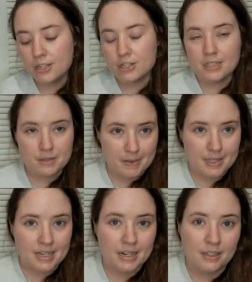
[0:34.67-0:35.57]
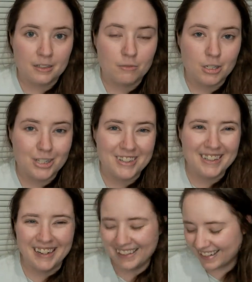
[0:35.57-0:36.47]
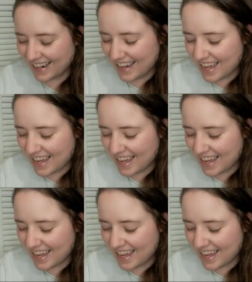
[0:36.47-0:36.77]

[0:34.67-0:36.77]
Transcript: She's amazing and I love watching her.